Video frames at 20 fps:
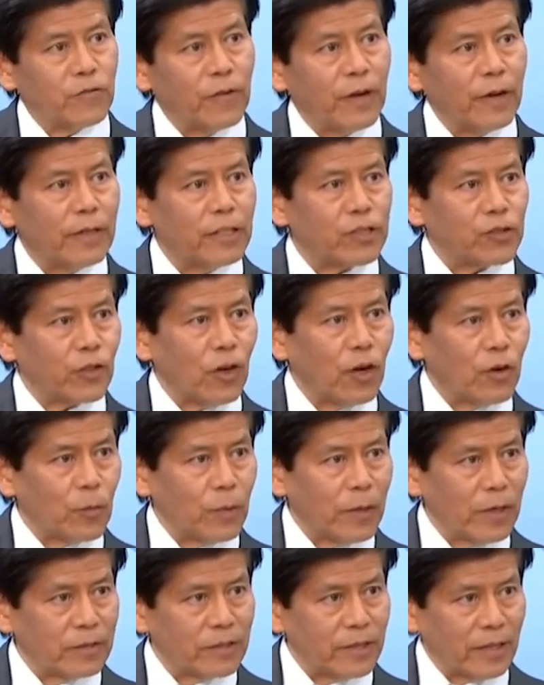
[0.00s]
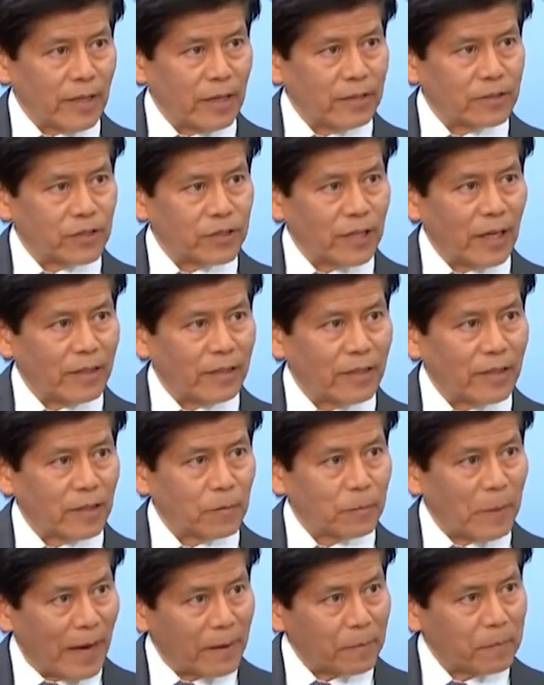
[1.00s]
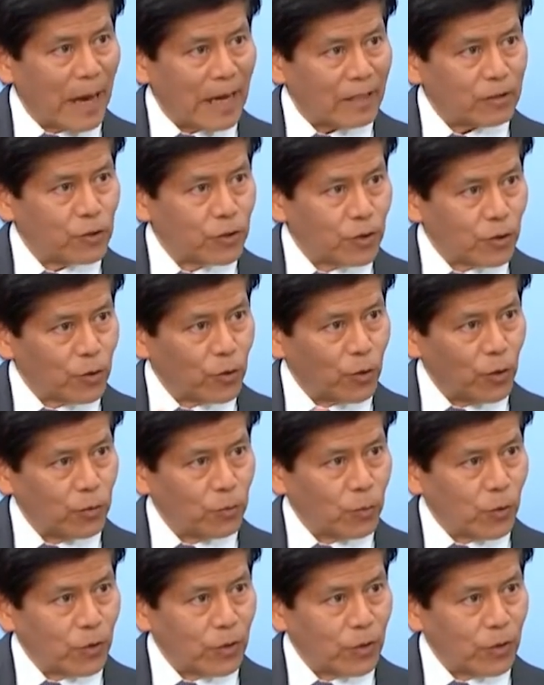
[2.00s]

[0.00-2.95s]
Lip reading: very strong words against China, back to the Cold War.